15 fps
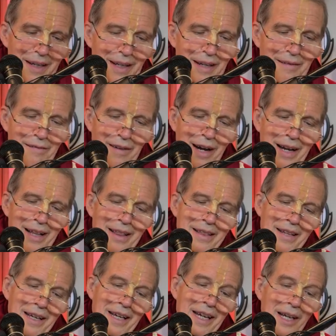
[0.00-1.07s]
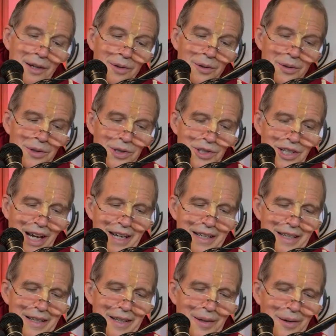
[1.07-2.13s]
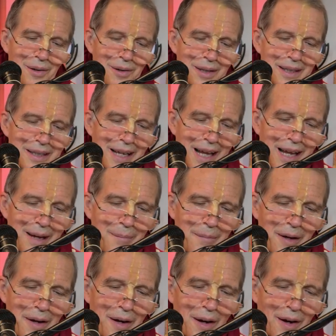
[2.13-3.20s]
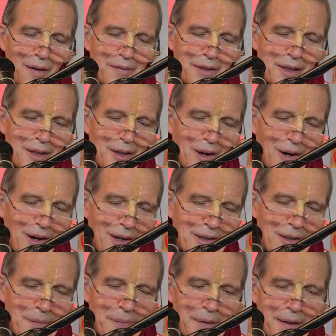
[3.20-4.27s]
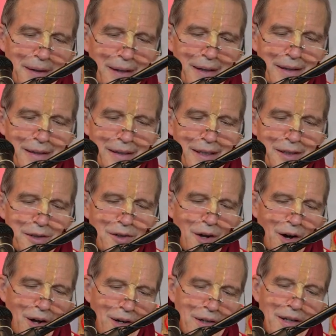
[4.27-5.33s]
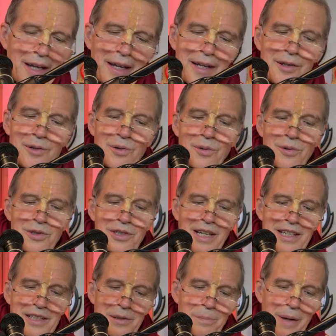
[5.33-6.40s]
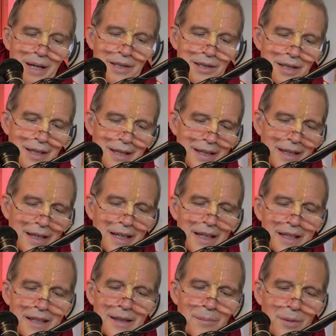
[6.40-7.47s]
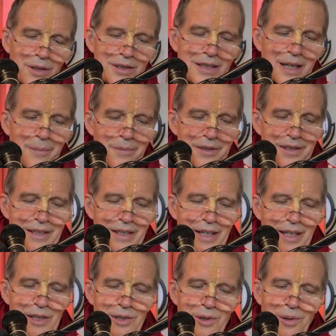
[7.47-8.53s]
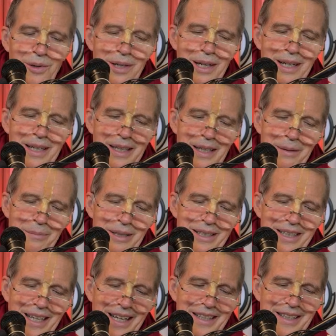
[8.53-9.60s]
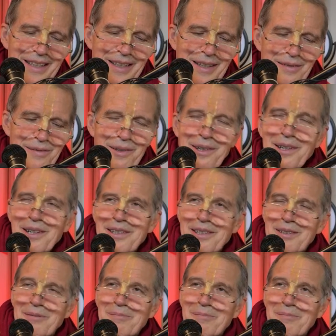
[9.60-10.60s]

While the Hindus chanted the holy name of the Lord, the non-Hindus, especially the Muslims, jokingly imitated the words.